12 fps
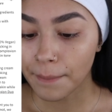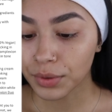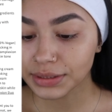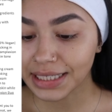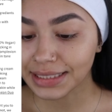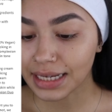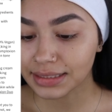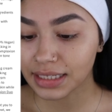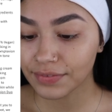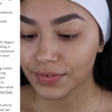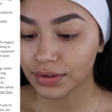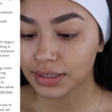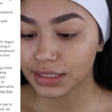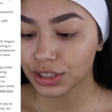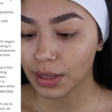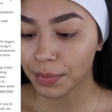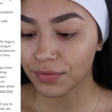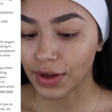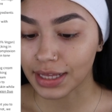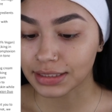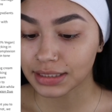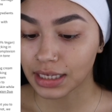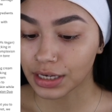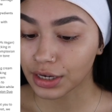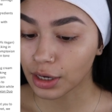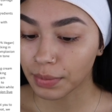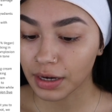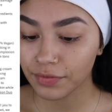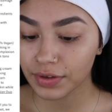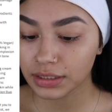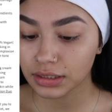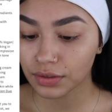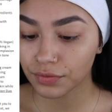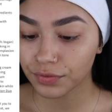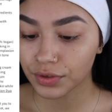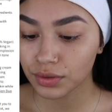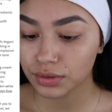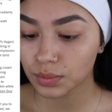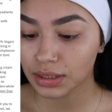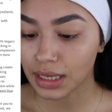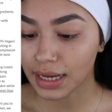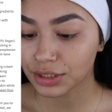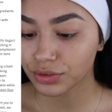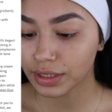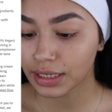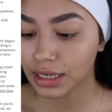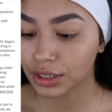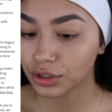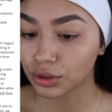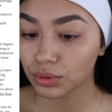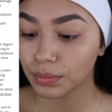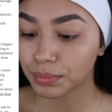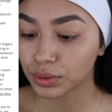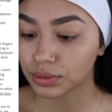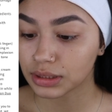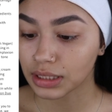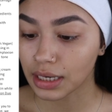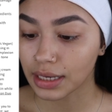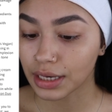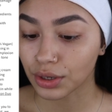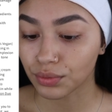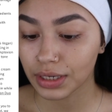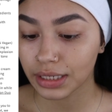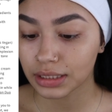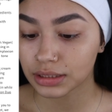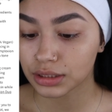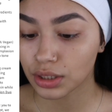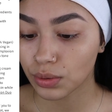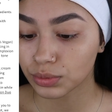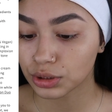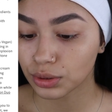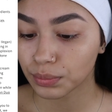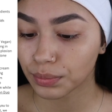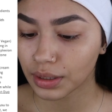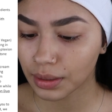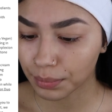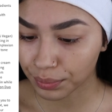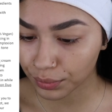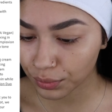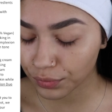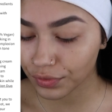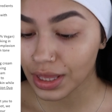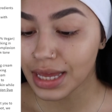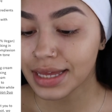Multitasking foundation that provides skincare benefits, infused with hydrating and youth boosting ingredients known to improve